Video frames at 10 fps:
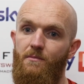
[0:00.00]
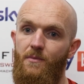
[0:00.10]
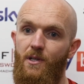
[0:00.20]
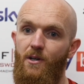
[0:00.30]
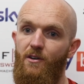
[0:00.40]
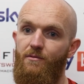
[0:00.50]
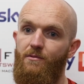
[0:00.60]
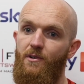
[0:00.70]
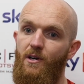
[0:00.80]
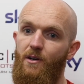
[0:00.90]
You know,
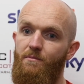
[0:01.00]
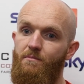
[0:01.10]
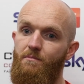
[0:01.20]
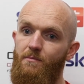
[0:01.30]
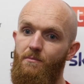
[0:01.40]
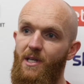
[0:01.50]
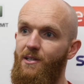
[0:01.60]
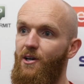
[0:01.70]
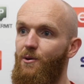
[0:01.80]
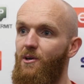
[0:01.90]
I've been
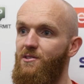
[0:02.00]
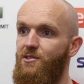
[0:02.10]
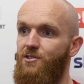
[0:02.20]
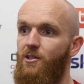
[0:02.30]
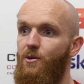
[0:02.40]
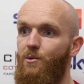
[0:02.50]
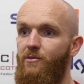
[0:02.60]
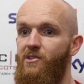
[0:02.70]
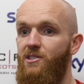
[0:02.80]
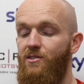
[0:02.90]
young once and struggled
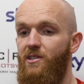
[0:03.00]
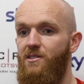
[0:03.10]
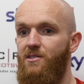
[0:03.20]
with injuries,